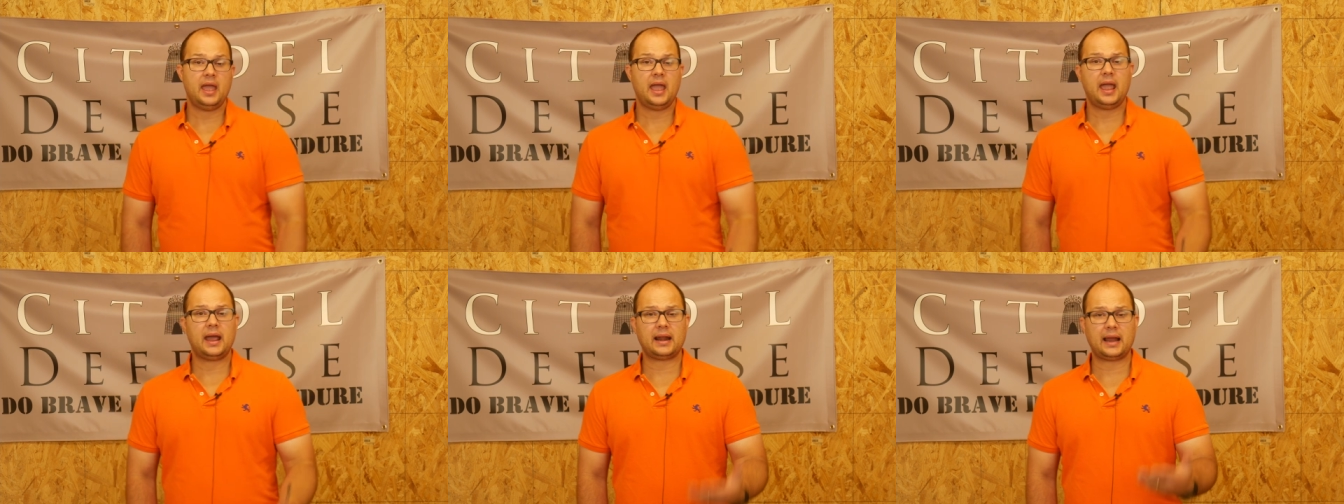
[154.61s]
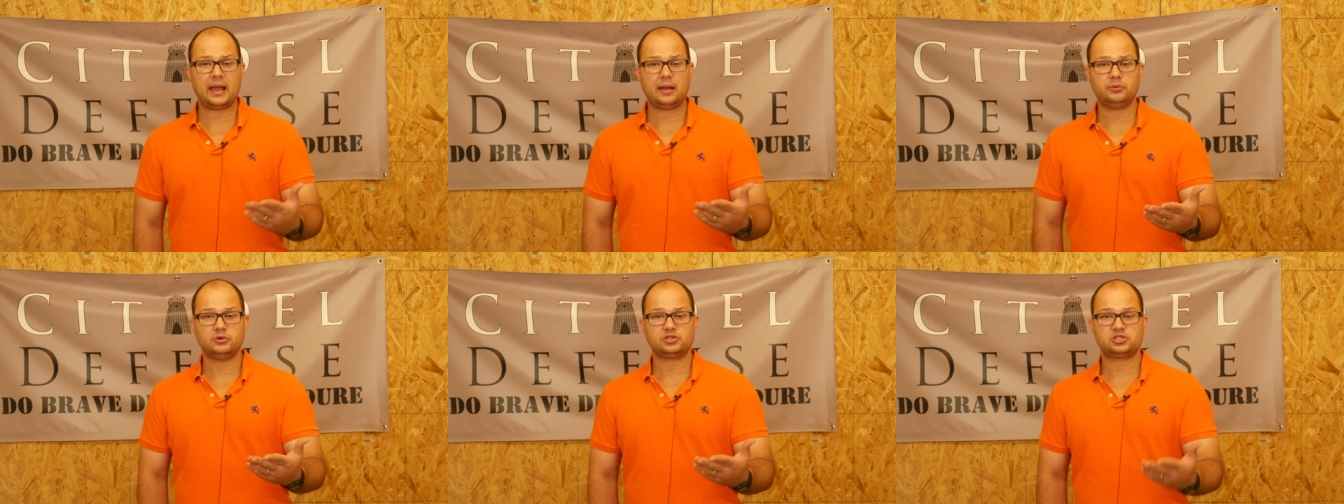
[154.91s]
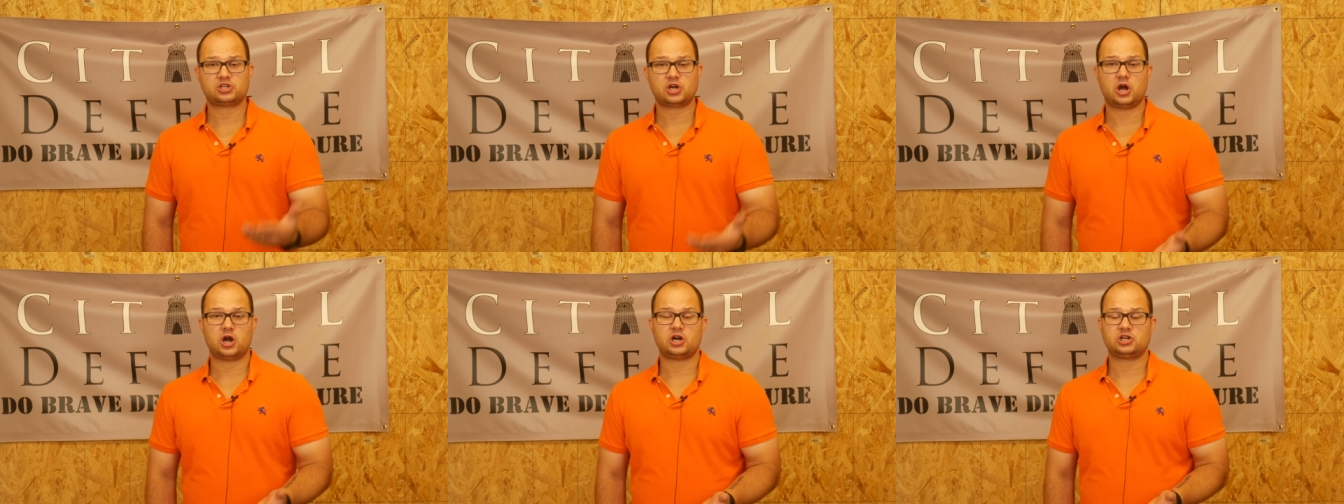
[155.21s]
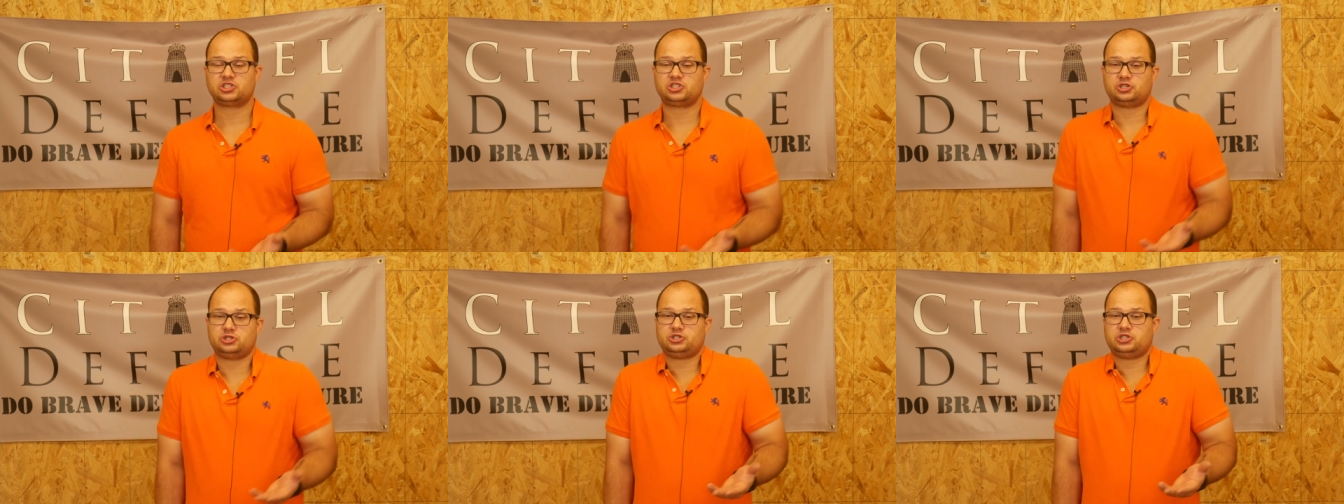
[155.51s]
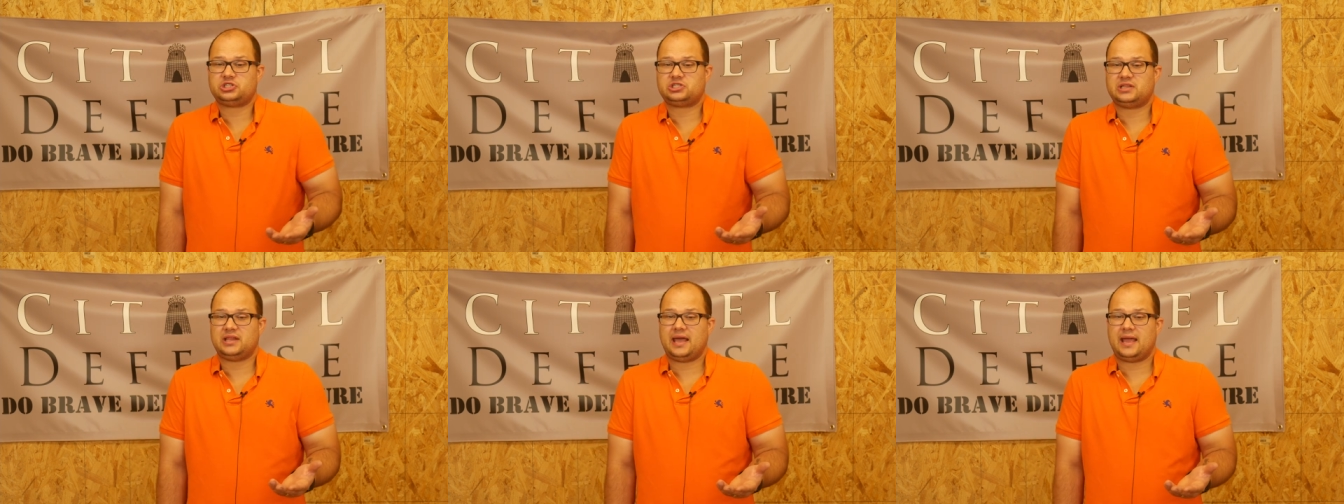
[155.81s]
And I would charge they're
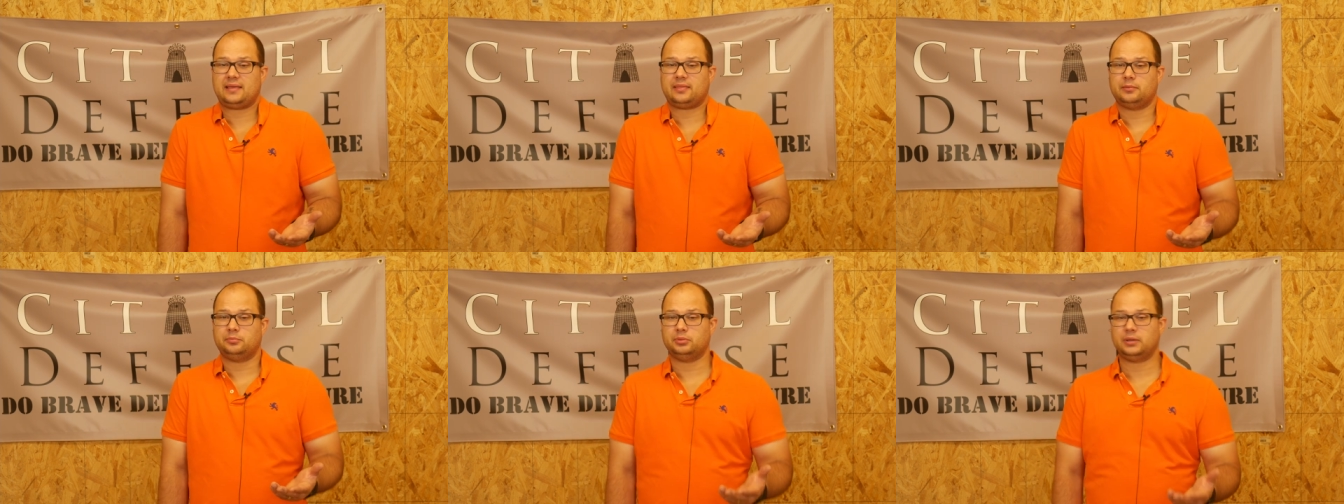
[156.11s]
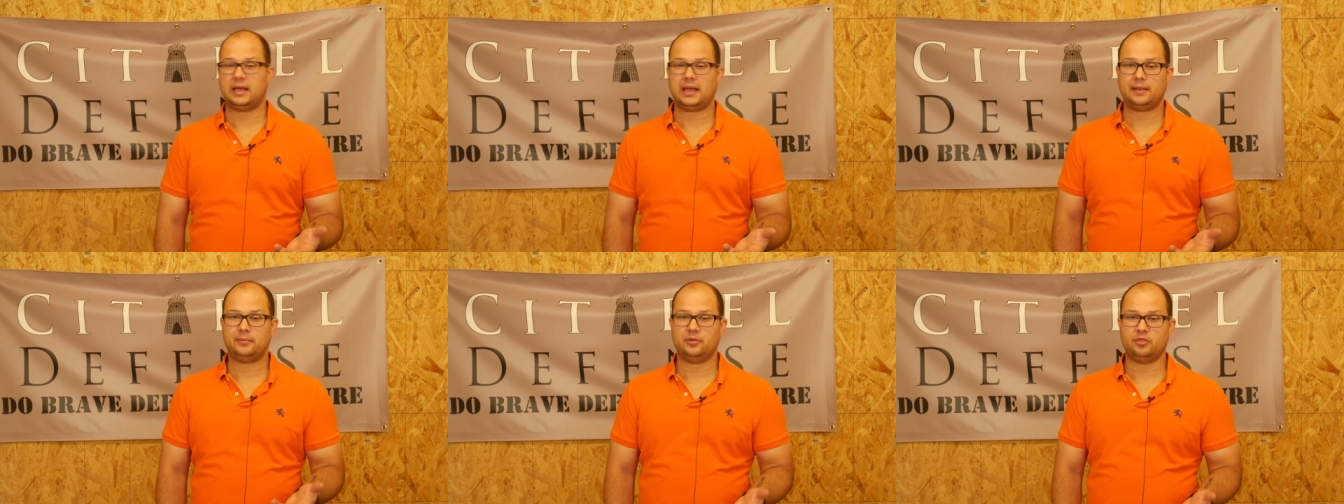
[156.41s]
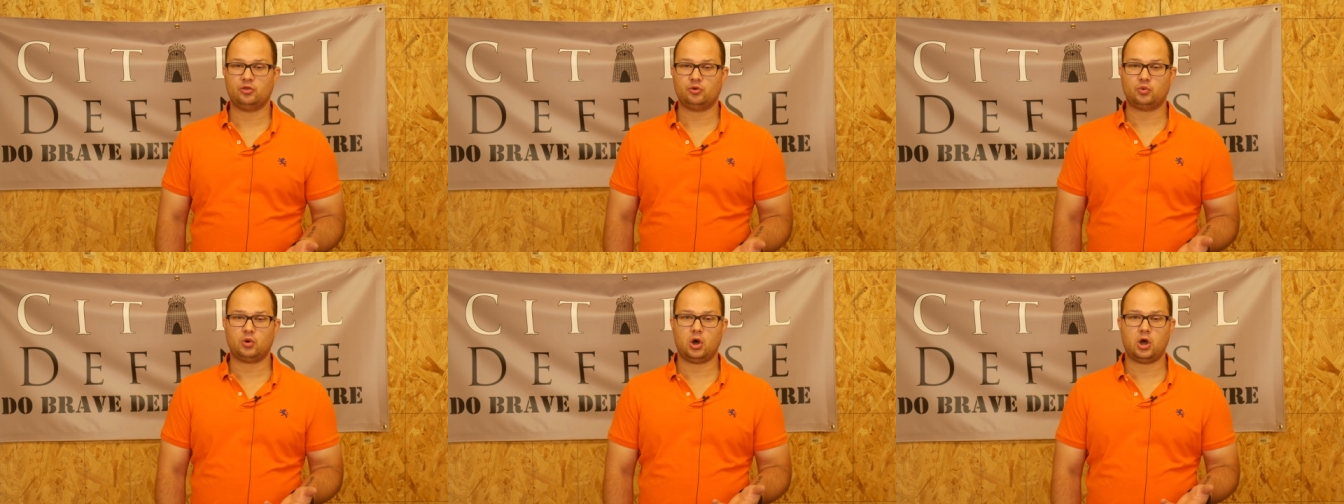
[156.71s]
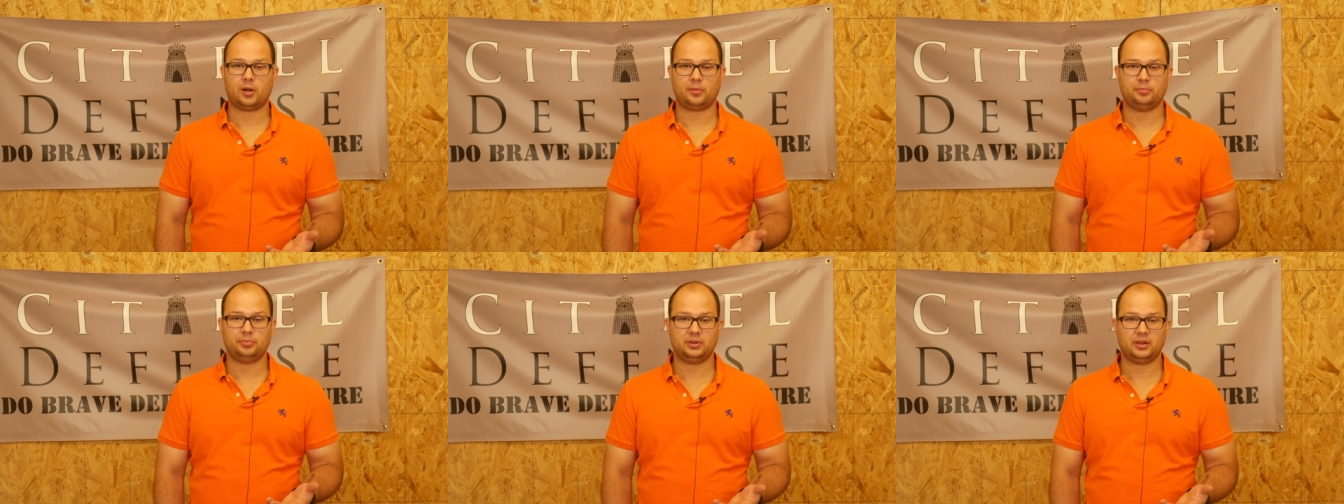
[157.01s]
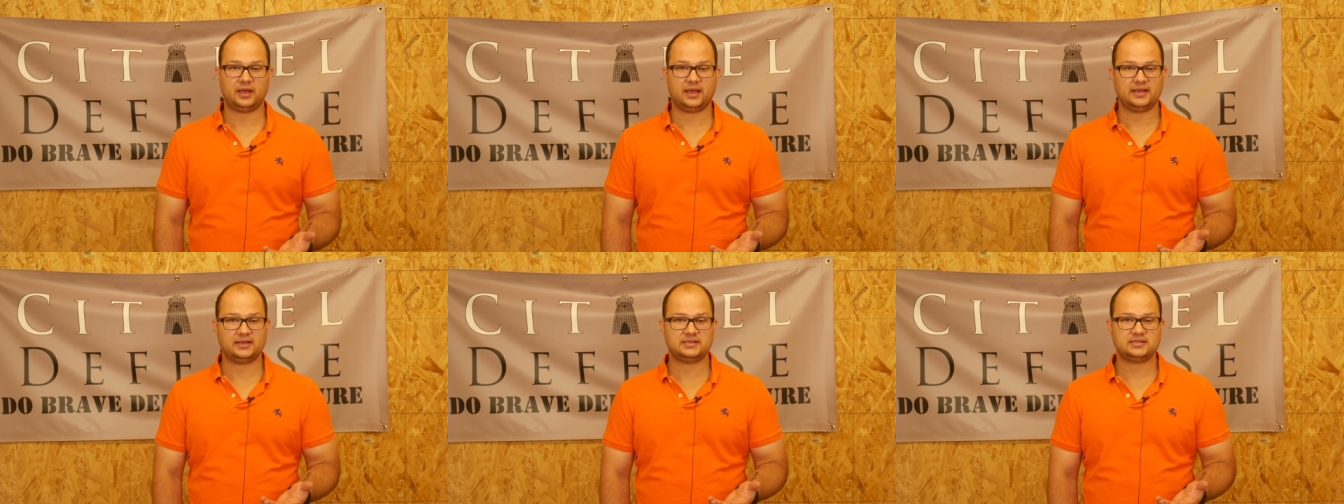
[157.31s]
just laying the blame in the wrong
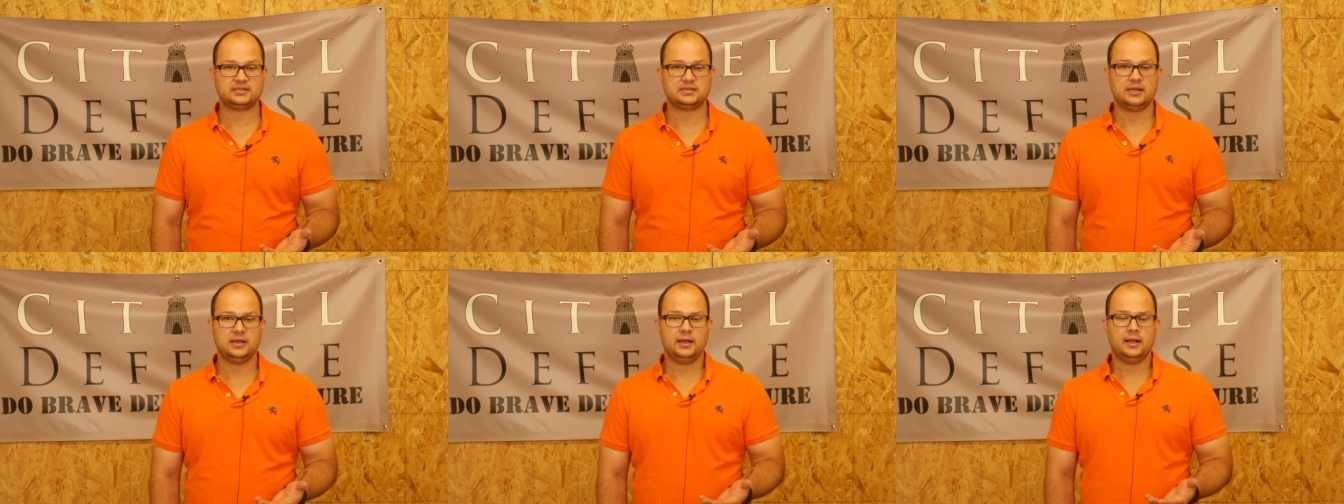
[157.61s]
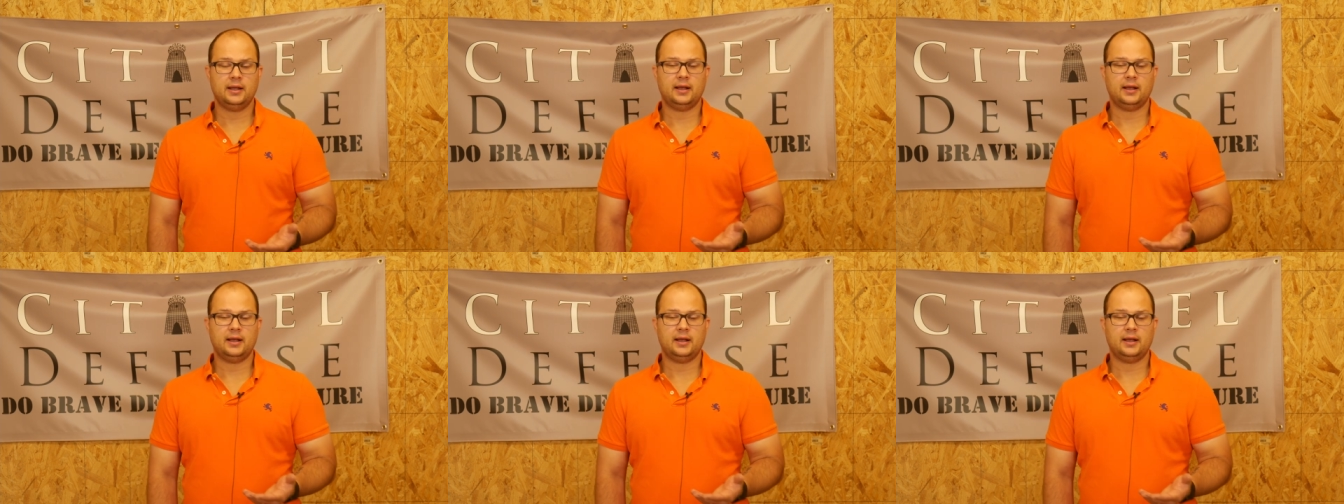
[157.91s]
place.